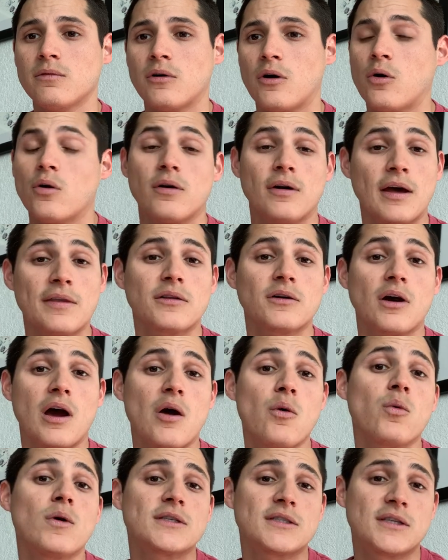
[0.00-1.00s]
I
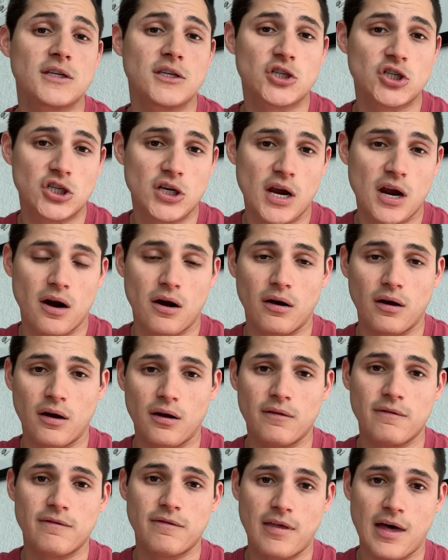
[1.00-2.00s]
was the chair
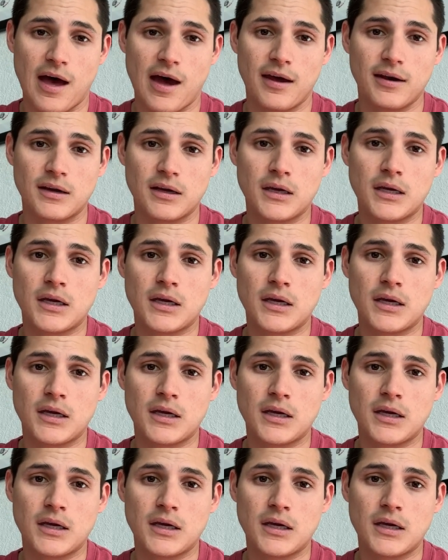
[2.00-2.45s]
of that